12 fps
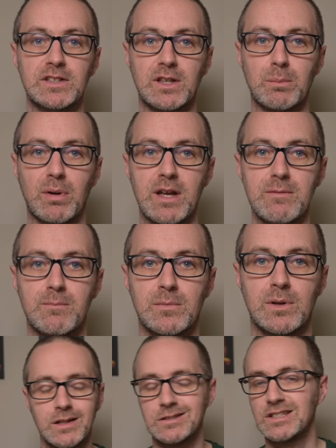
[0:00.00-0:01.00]
to the plate.
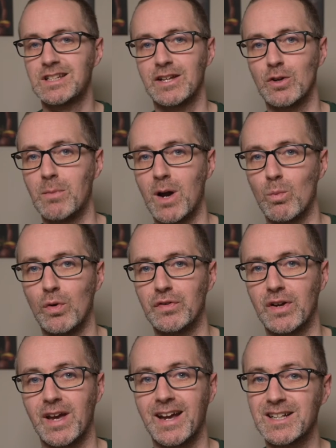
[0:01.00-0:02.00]
Just let your mind
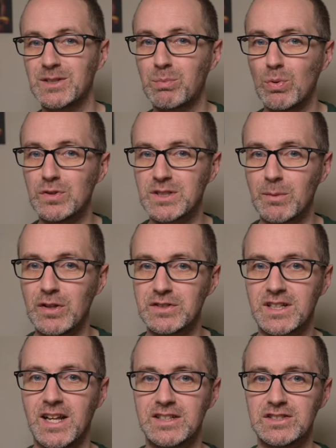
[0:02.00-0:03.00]
wander and explore some of those
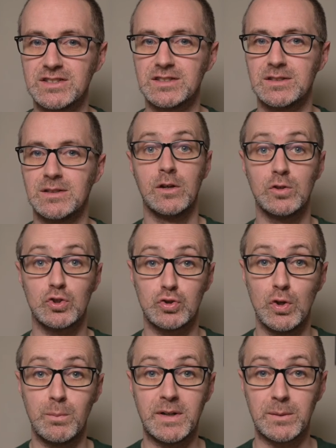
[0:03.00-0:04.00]
connections.
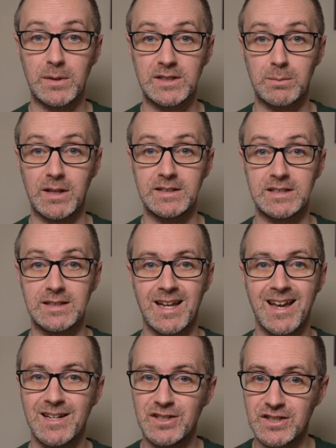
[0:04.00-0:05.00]
True minimalist plating
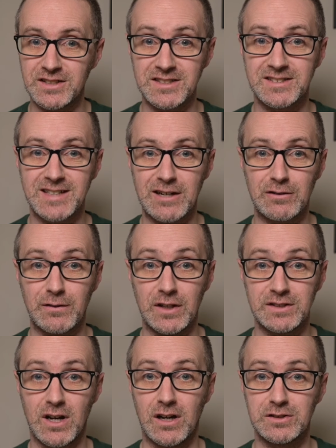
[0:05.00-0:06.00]
doesn't
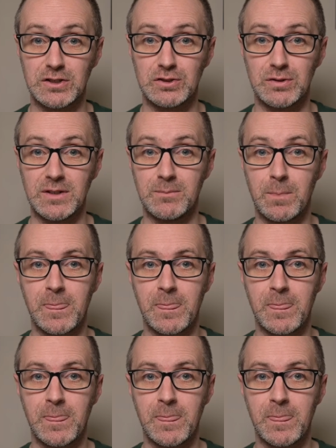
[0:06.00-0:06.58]
sacrifice artistry.